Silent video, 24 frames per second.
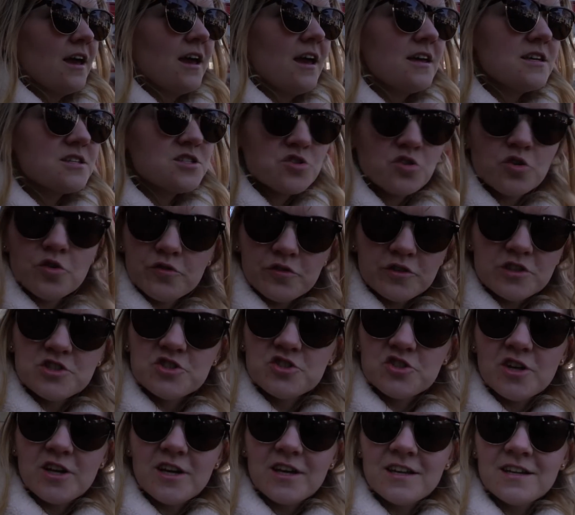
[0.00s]
it's so
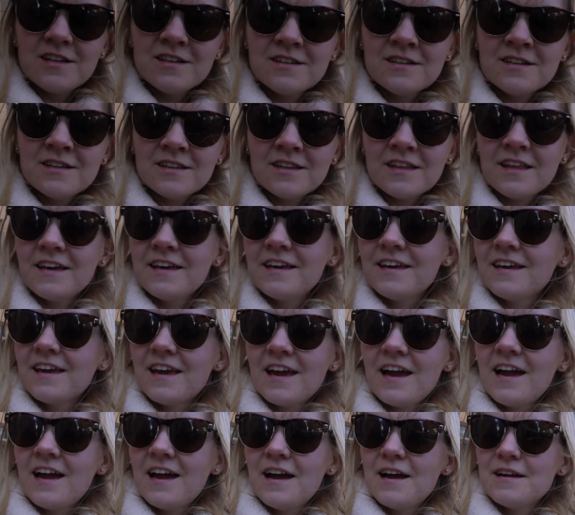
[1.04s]
frustrating. Like,
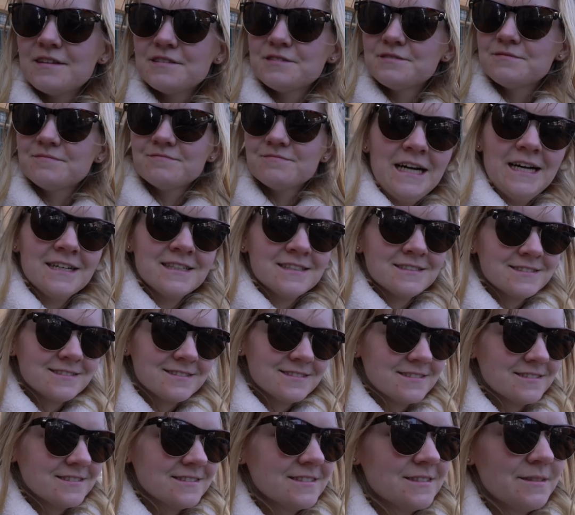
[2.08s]
I, ah.
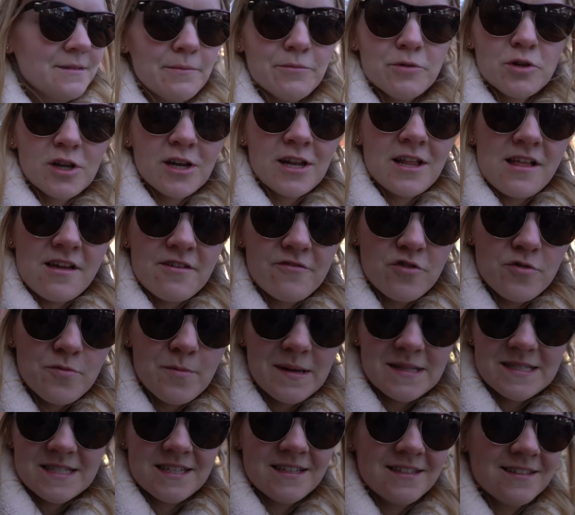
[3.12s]
I'm not gonna let it ruin
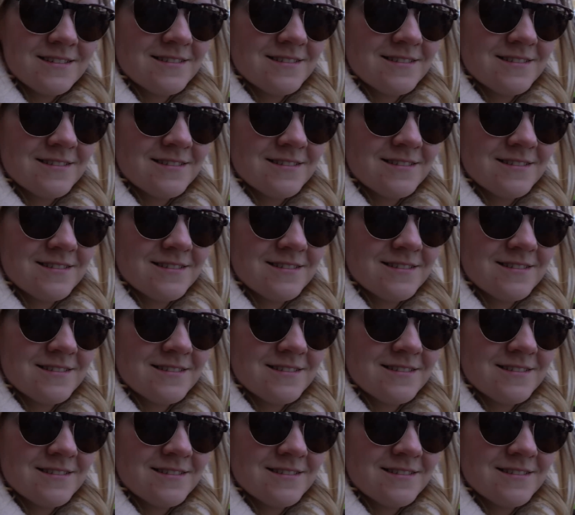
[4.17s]
my day.